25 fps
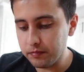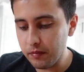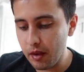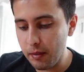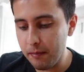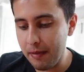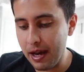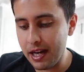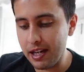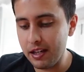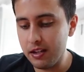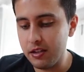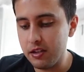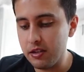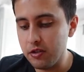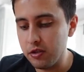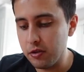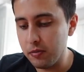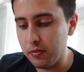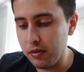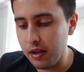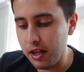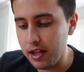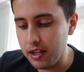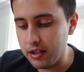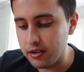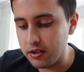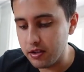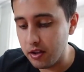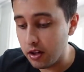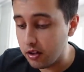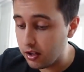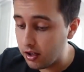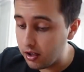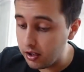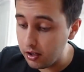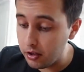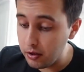Back into playing
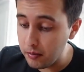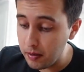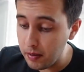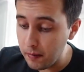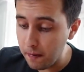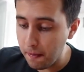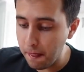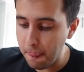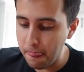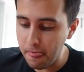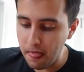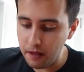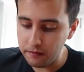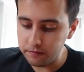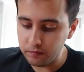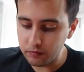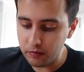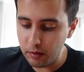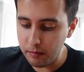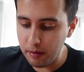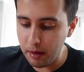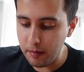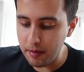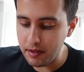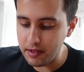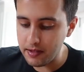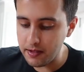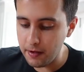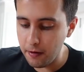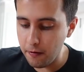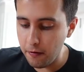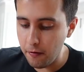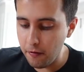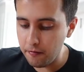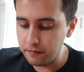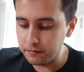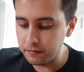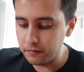soccer a little bit by
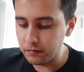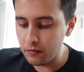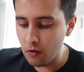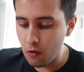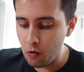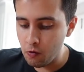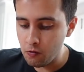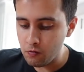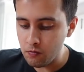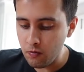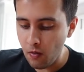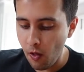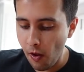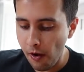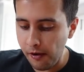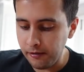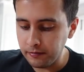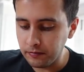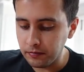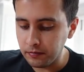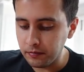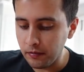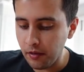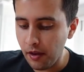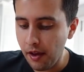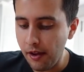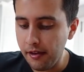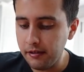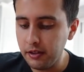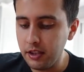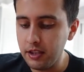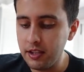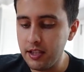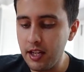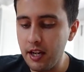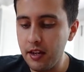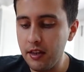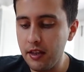myself.
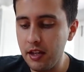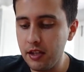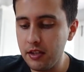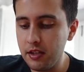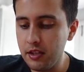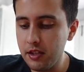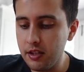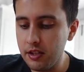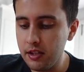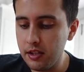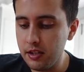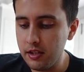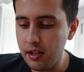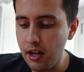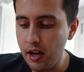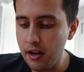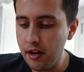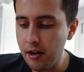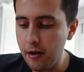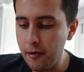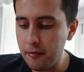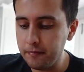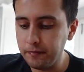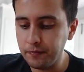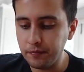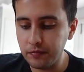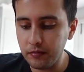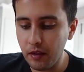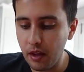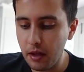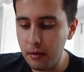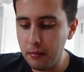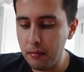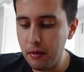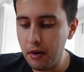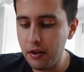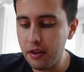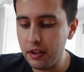Just anything to kind of
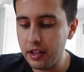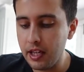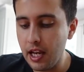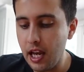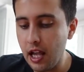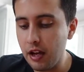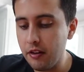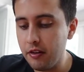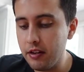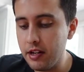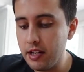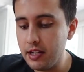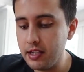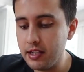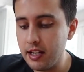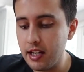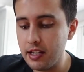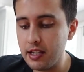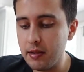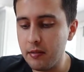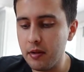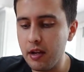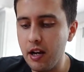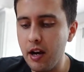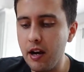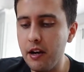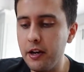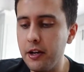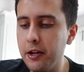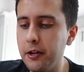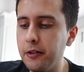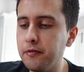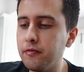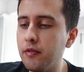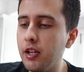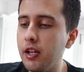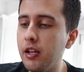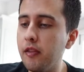burn the calories, get some
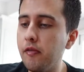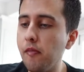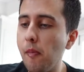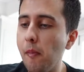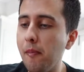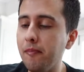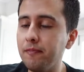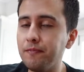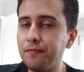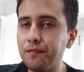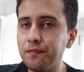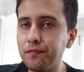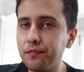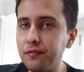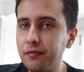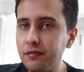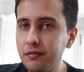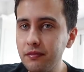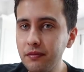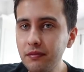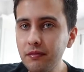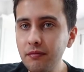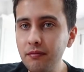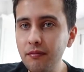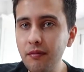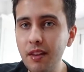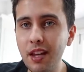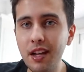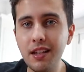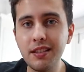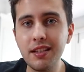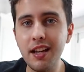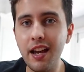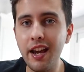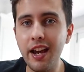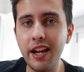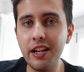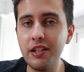cardio in, because
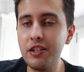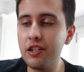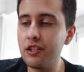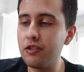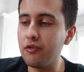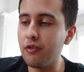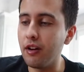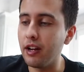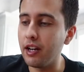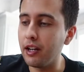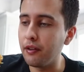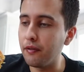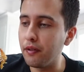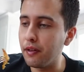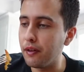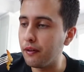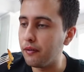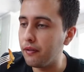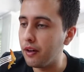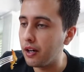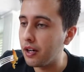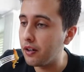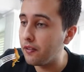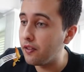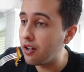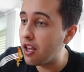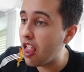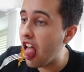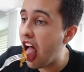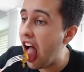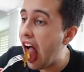I hate just running for the fuck of it.